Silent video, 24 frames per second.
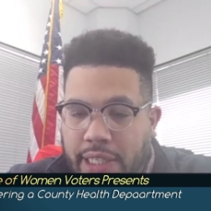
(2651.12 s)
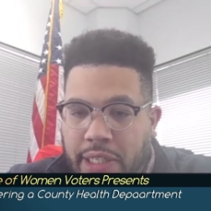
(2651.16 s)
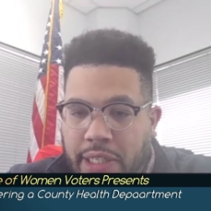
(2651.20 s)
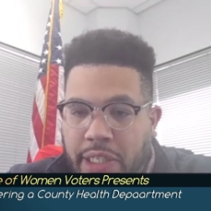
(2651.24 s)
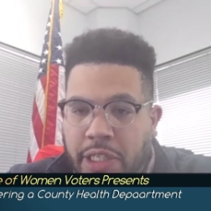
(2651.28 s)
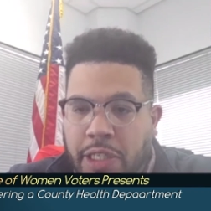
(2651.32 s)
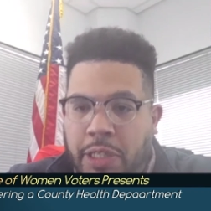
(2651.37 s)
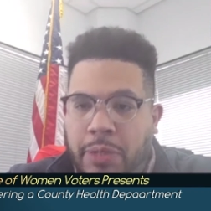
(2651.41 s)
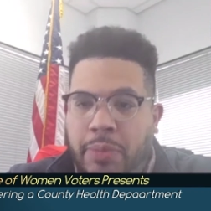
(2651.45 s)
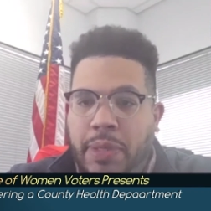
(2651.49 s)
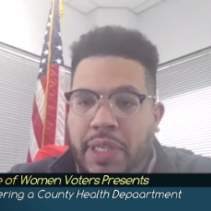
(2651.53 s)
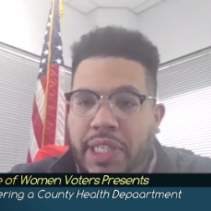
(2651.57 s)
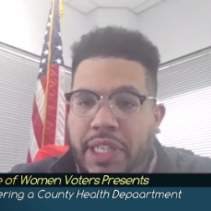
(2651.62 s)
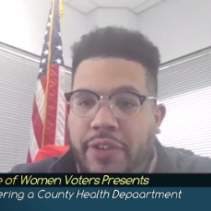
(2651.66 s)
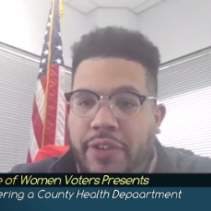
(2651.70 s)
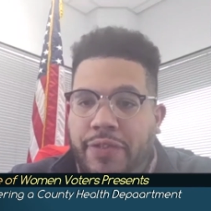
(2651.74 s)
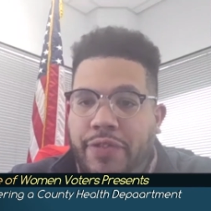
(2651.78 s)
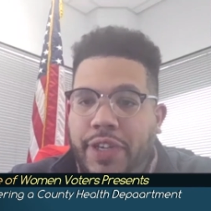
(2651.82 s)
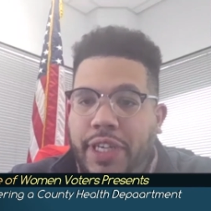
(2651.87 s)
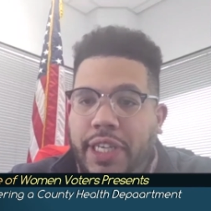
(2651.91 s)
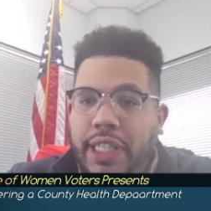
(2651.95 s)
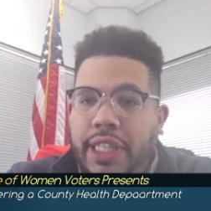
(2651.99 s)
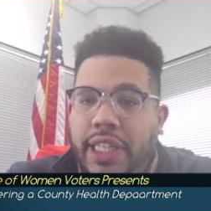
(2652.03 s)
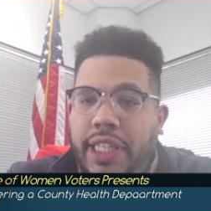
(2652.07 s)

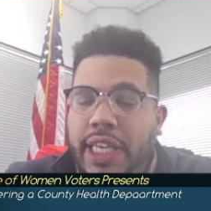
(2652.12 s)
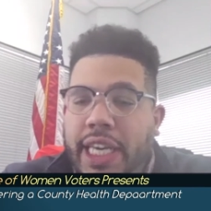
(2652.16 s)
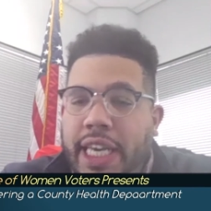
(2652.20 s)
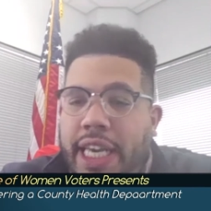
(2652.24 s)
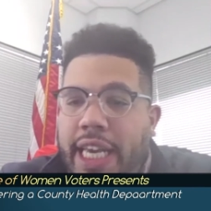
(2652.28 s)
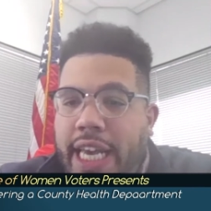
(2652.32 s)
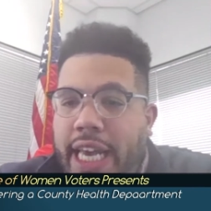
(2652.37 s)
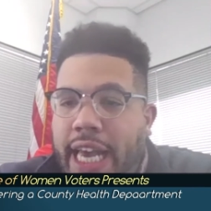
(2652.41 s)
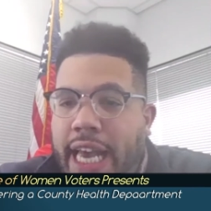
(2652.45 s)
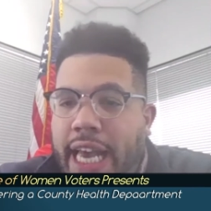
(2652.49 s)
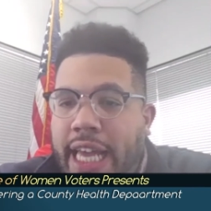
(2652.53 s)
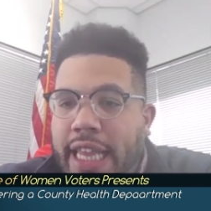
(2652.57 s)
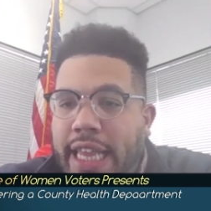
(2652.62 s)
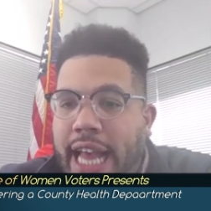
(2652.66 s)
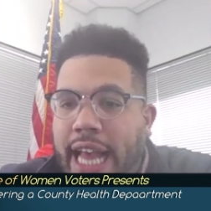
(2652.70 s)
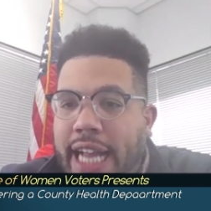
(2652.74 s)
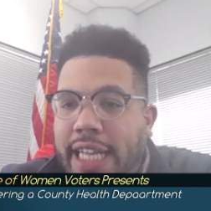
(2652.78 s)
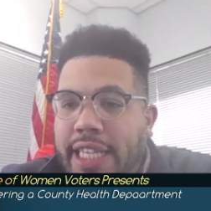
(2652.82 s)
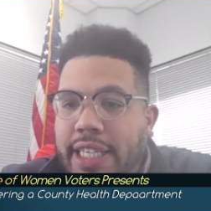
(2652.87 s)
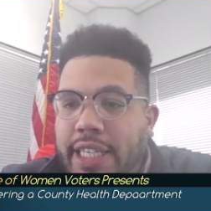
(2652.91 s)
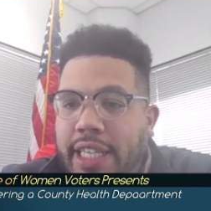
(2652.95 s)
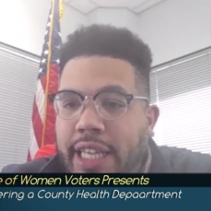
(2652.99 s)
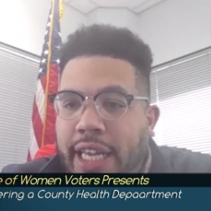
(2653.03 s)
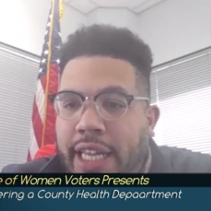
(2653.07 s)
specifically, and
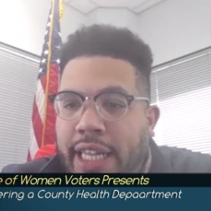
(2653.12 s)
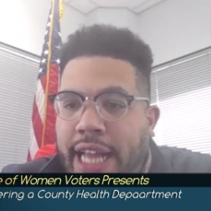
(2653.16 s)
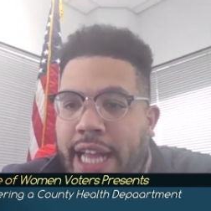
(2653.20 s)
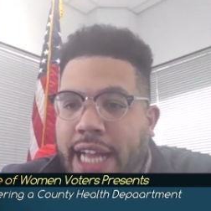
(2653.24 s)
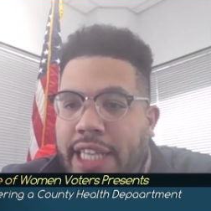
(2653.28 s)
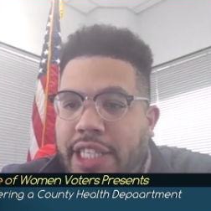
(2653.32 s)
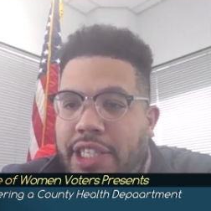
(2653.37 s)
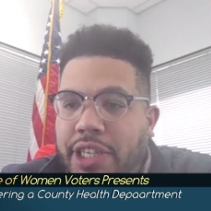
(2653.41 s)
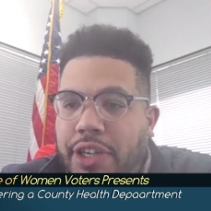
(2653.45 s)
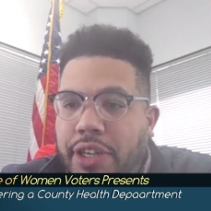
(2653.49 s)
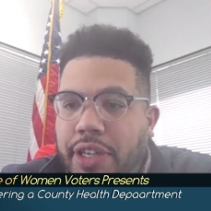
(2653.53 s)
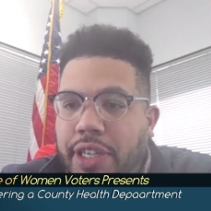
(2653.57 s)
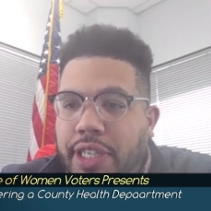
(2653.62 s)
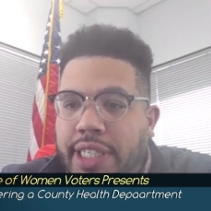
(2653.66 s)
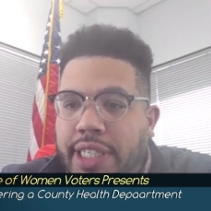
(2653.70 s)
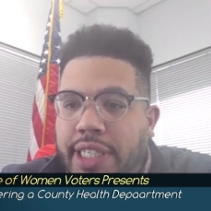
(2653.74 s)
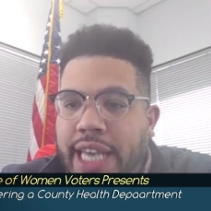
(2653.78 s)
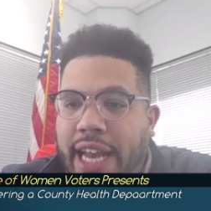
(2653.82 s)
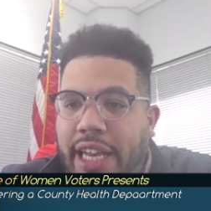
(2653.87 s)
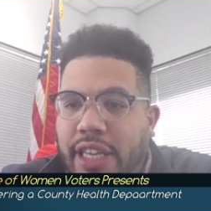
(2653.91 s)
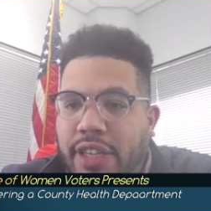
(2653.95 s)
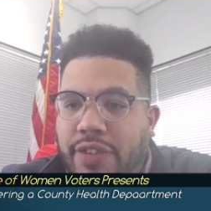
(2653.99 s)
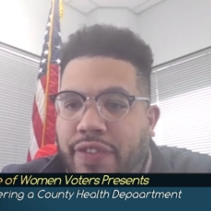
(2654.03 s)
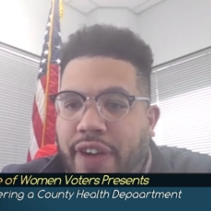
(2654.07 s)
that's and that's going to
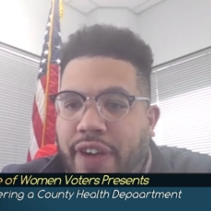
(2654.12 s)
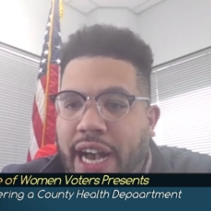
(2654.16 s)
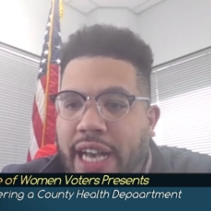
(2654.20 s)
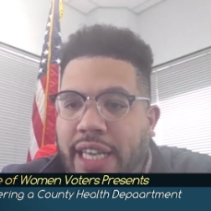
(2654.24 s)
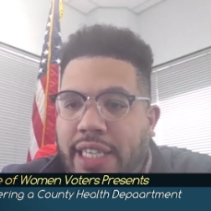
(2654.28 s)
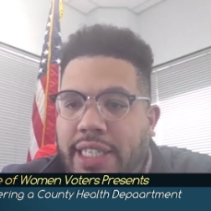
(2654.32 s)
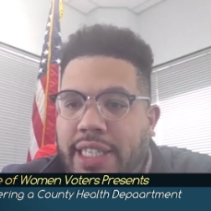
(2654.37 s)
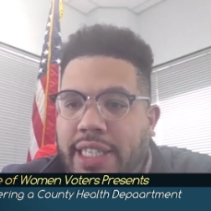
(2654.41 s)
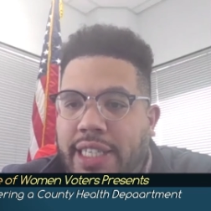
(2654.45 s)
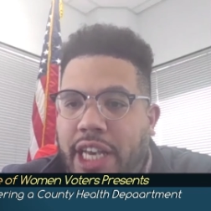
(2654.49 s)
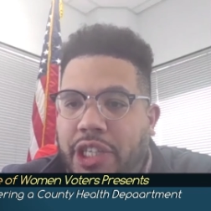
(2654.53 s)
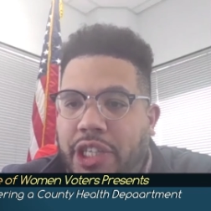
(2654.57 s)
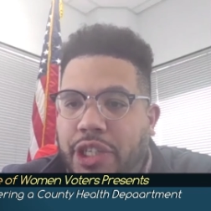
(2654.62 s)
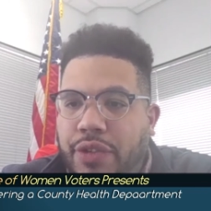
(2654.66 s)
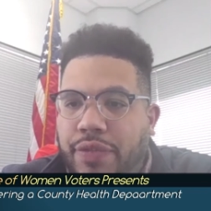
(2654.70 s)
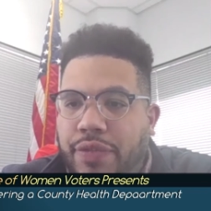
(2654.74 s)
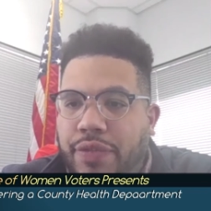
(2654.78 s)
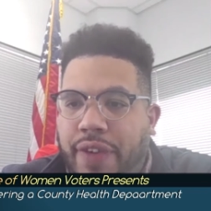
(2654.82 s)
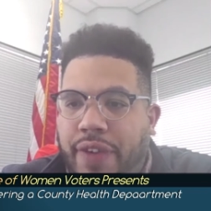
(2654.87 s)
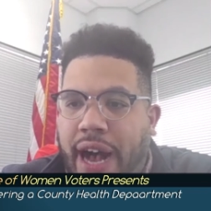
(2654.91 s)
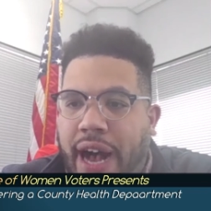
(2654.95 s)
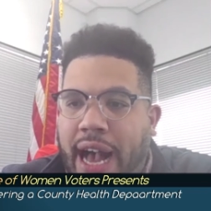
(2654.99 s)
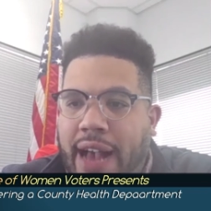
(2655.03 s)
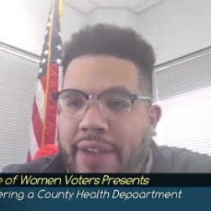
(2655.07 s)
satisfy
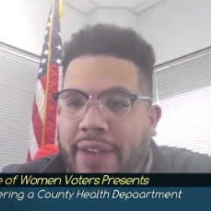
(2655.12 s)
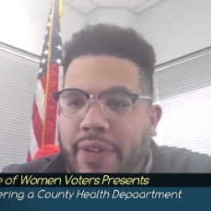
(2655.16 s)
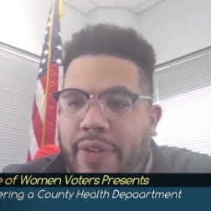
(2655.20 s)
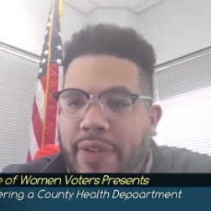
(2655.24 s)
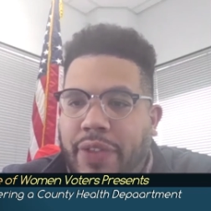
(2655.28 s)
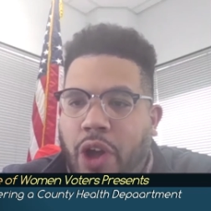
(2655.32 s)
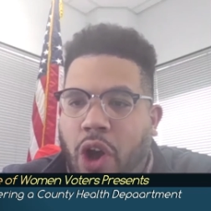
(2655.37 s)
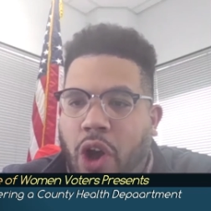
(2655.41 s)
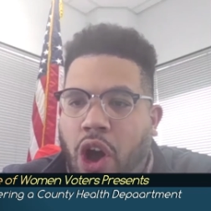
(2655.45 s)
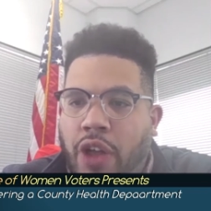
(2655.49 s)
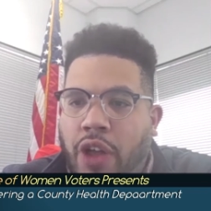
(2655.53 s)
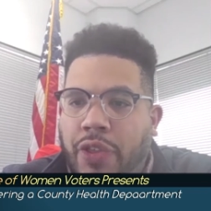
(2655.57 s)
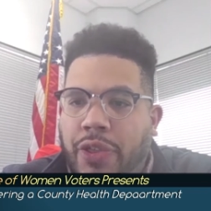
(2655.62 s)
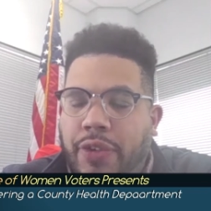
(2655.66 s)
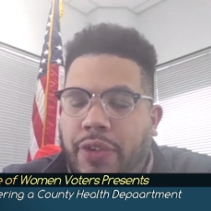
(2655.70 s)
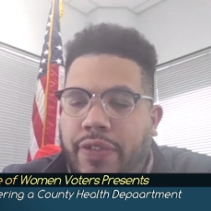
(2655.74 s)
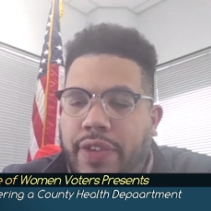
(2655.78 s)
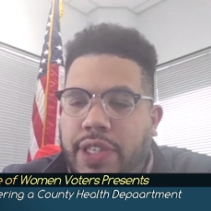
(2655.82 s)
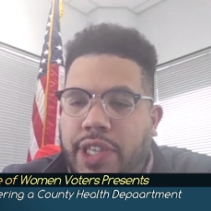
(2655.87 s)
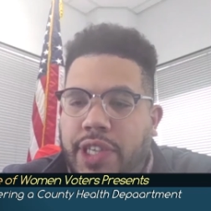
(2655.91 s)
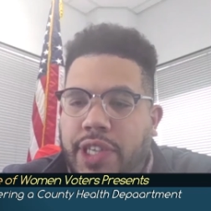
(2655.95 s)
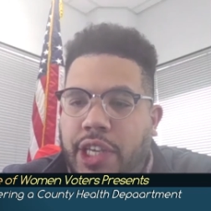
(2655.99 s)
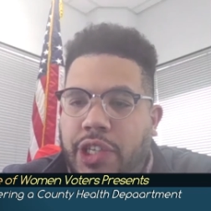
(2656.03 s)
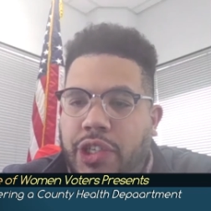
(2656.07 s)
Section Five of the
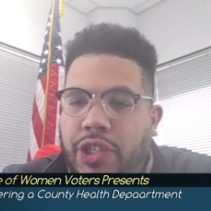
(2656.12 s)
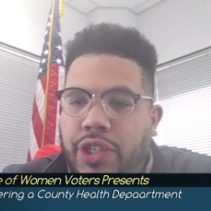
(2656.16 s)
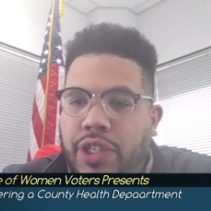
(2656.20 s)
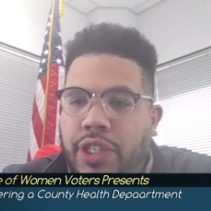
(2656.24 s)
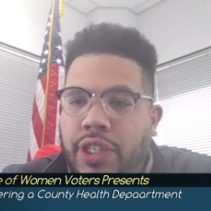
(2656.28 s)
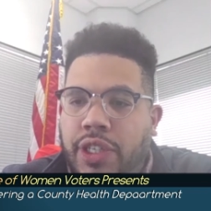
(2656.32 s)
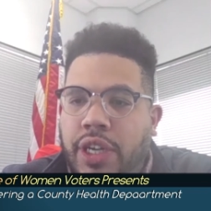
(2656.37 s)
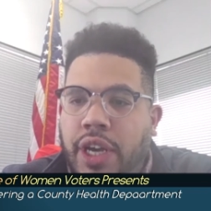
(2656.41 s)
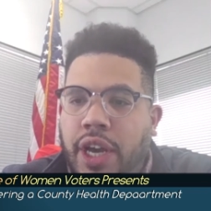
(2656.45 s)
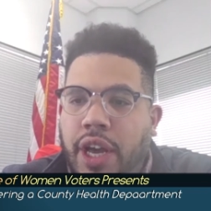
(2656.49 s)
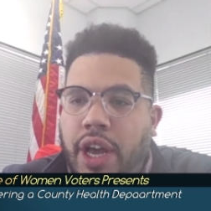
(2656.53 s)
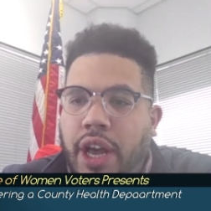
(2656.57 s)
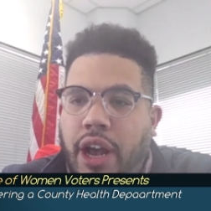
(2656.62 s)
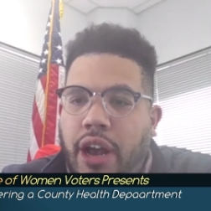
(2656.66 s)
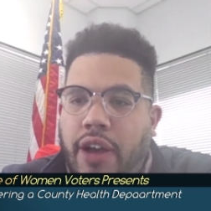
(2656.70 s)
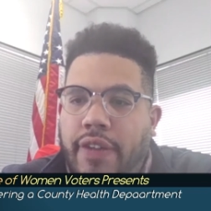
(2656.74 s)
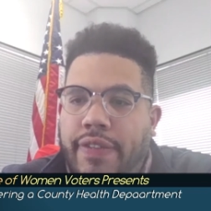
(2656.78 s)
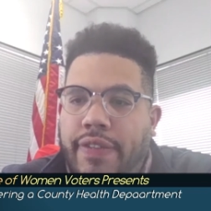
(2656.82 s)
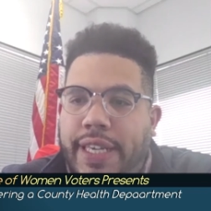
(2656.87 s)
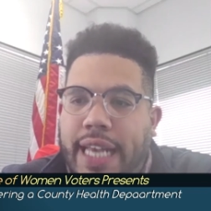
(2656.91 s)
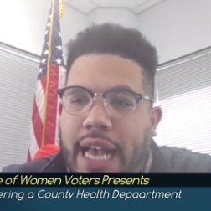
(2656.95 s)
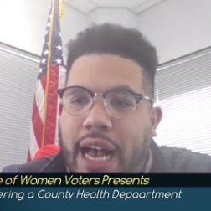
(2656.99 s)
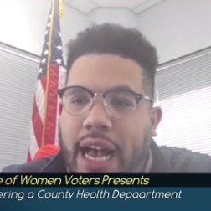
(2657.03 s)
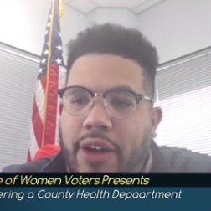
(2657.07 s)
authorization
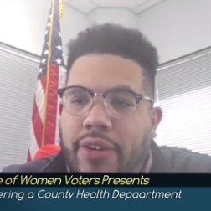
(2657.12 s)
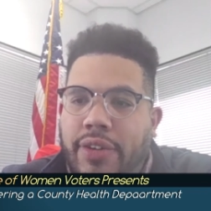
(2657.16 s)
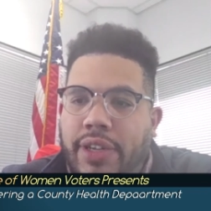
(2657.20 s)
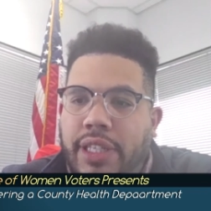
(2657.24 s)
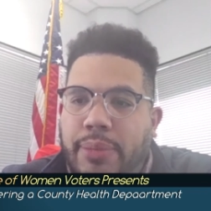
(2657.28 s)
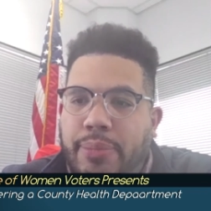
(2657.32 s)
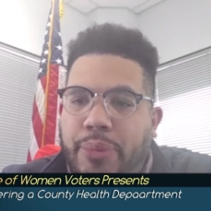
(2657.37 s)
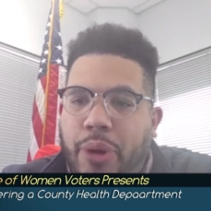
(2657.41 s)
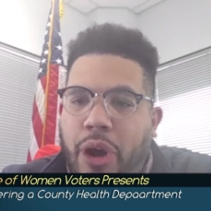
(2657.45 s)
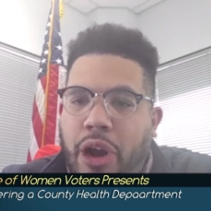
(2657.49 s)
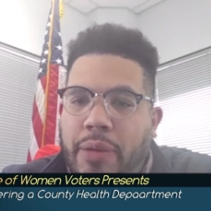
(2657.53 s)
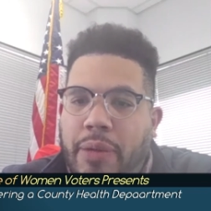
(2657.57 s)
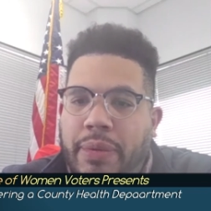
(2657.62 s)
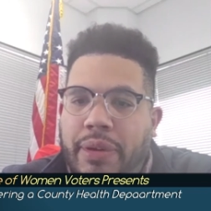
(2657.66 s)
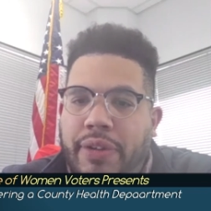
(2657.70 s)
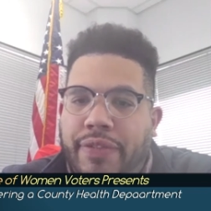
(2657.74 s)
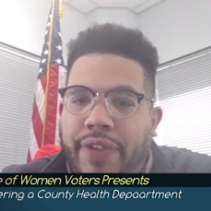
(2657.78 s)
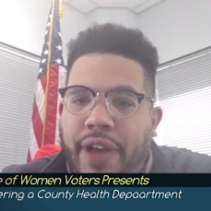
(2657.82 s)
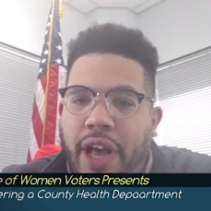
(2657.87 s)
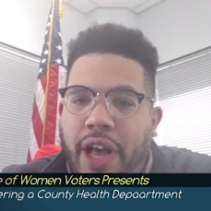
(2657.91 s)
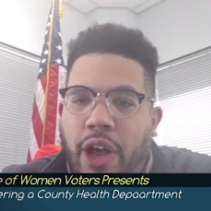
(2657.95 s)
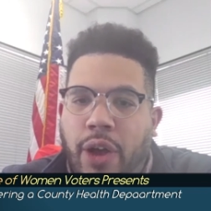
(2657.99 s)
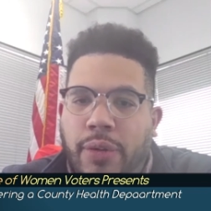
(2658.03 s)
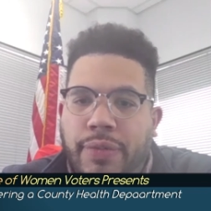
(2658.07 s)
of the County Department
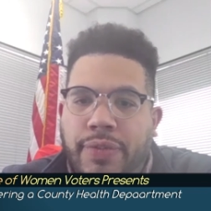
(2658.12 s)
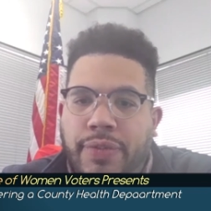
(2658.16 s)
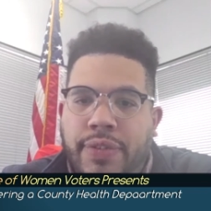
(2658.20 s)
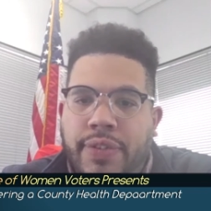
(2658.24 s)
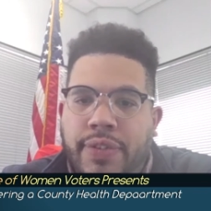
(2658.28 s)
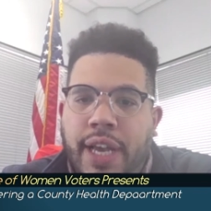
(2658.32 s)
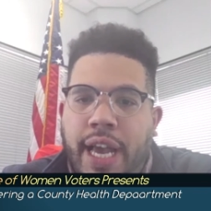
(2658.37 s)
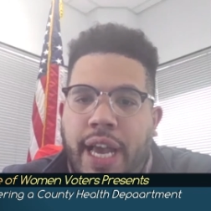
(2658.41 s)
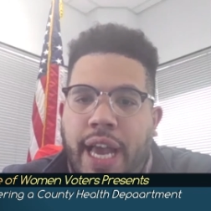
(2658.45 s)
of Health,